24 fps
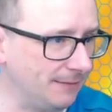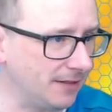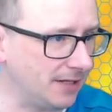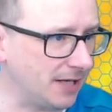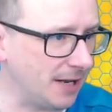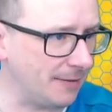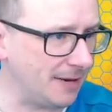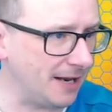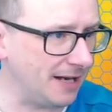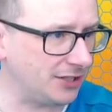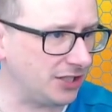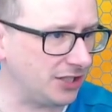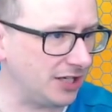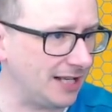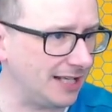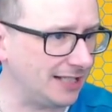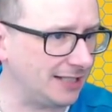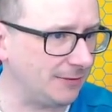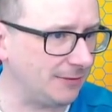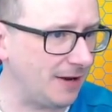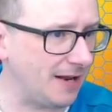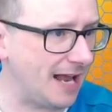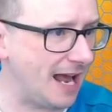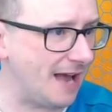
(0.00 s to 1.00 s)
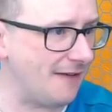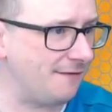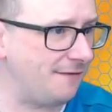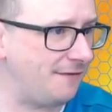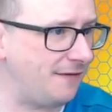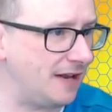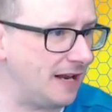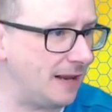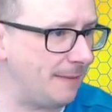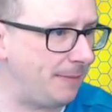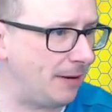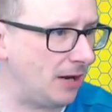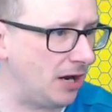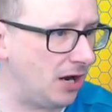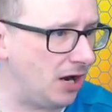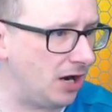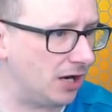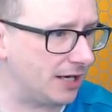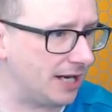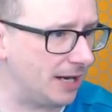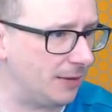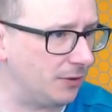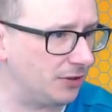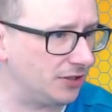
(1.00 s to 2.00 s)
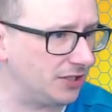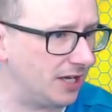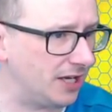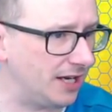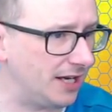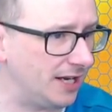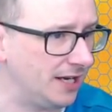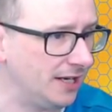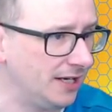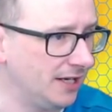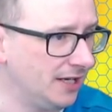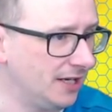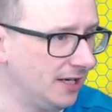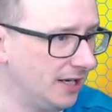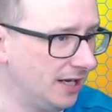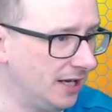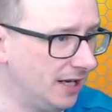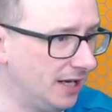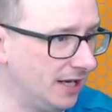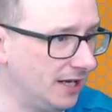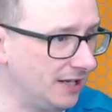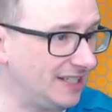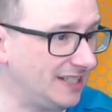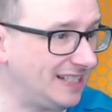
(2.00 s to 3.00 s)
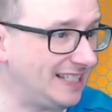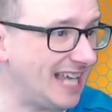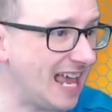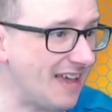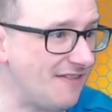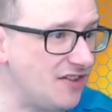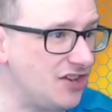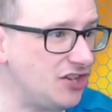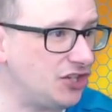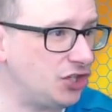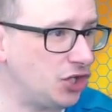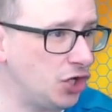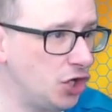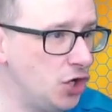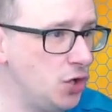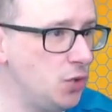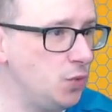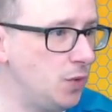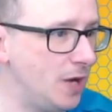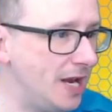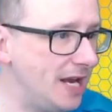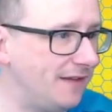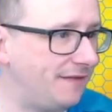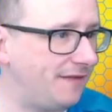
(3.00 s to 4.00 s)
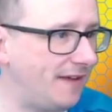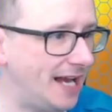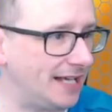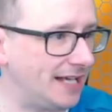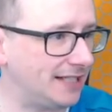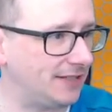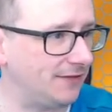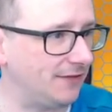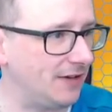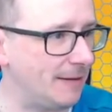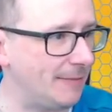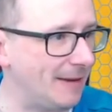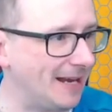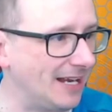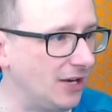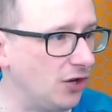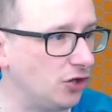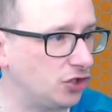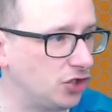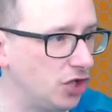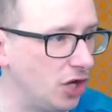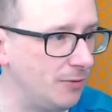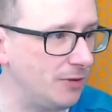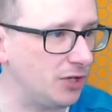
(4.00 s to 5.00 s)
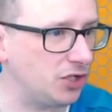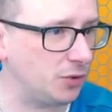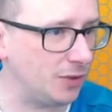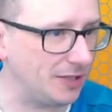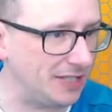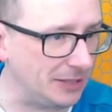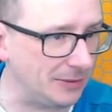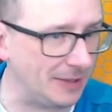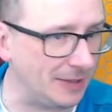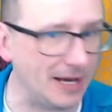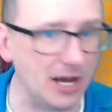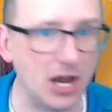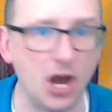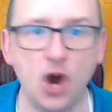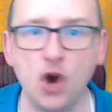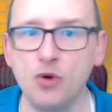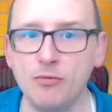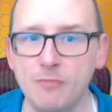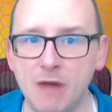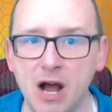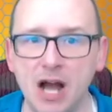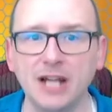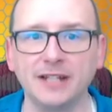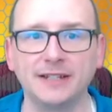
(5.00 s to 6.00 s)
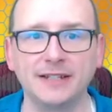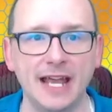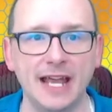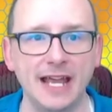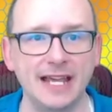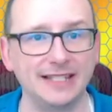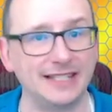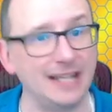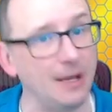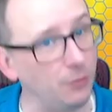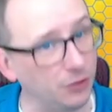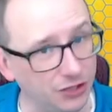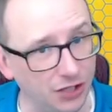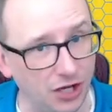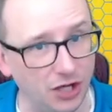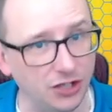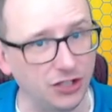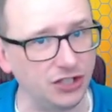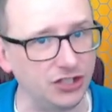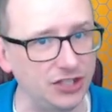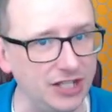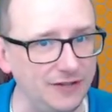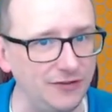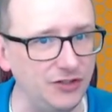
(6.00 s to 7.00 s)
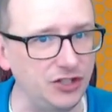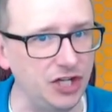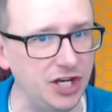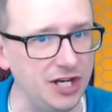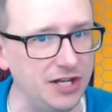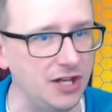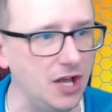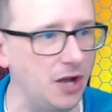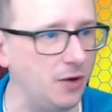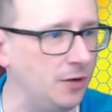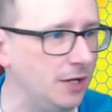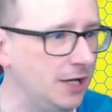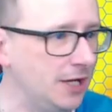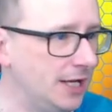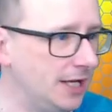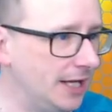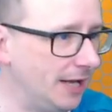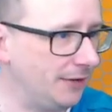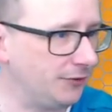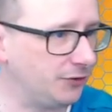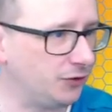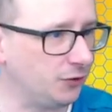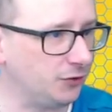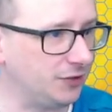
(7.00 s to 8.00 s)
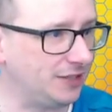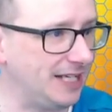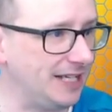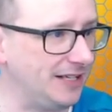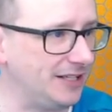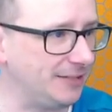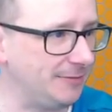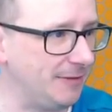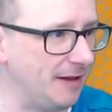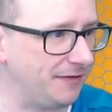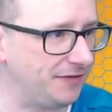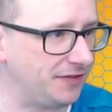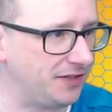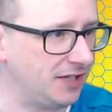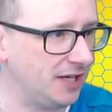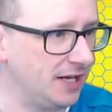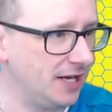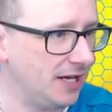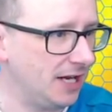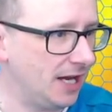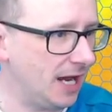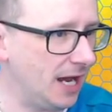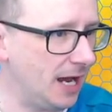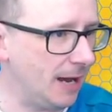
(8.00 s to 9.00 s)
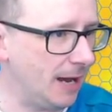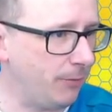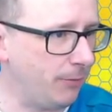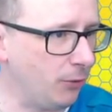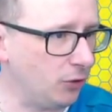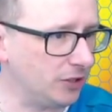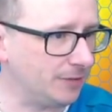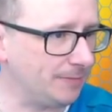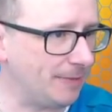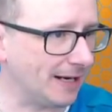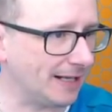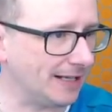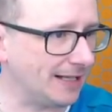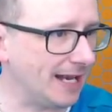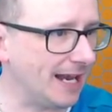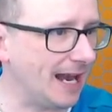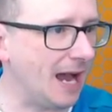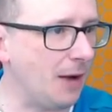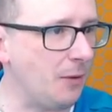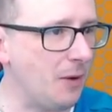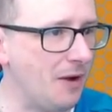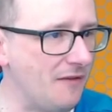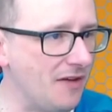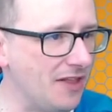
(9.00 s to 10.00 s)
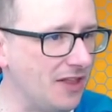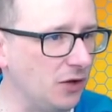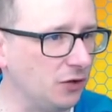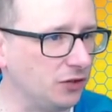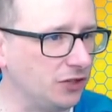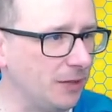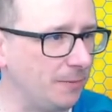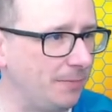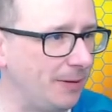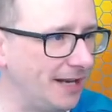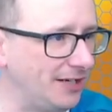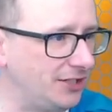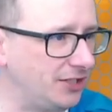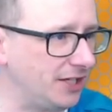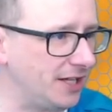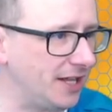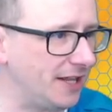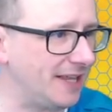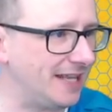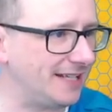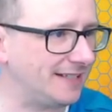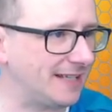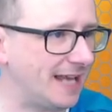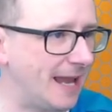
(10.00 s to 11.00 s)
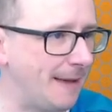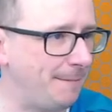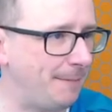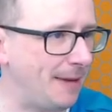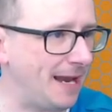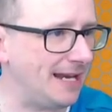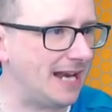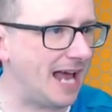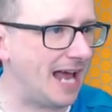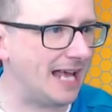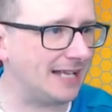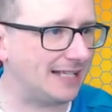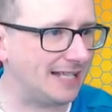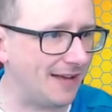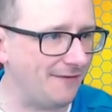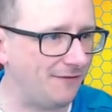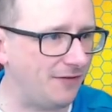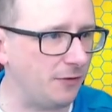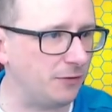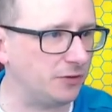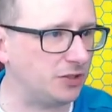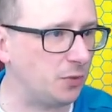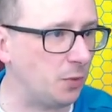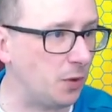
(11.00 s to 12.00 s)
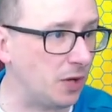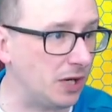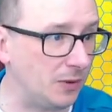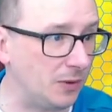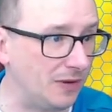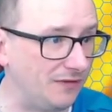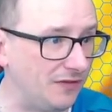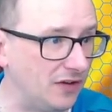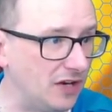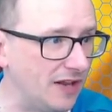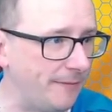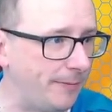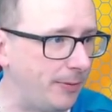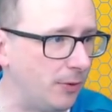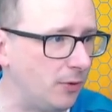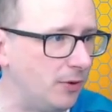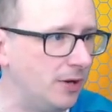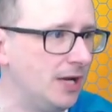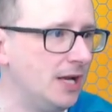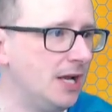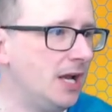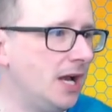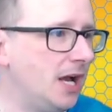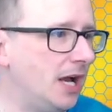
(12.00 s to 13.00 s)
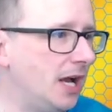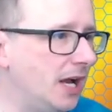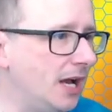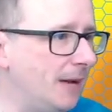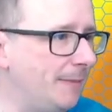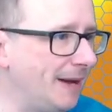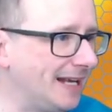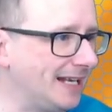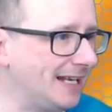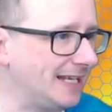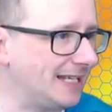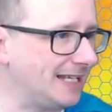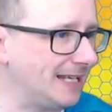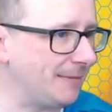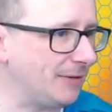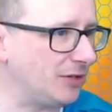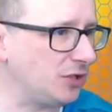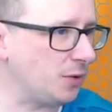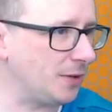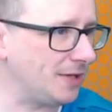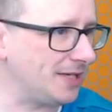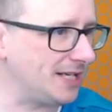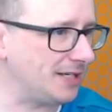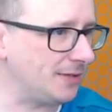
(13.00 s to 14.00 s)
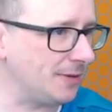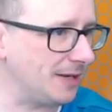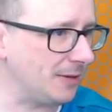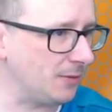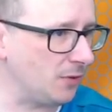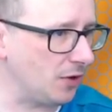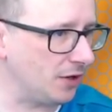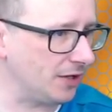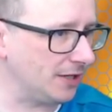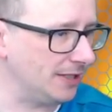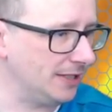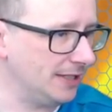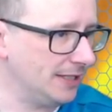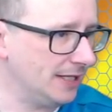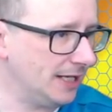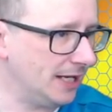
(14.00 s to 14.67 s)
Coming at you last time at Villa Park, it was a 7-2 win for Aston Villa back in October 2020. Oh my days. That was not under Stevie G though. That was, of course, Dean Smith's boys back in the day. However, they also played each other this campaign at Anfield. Was a 1-0 win for Liverpool back in December 2021.